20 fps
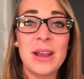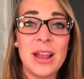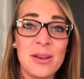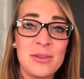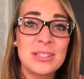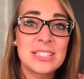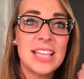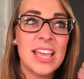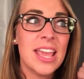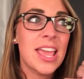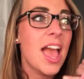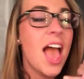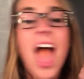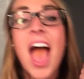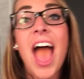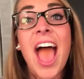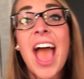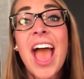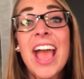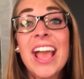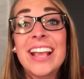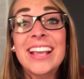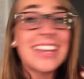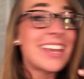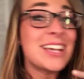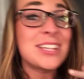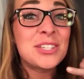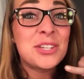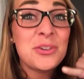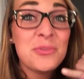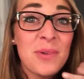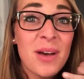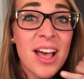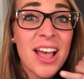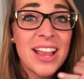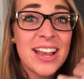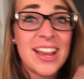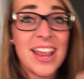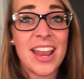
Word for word: and I was like, guess who won?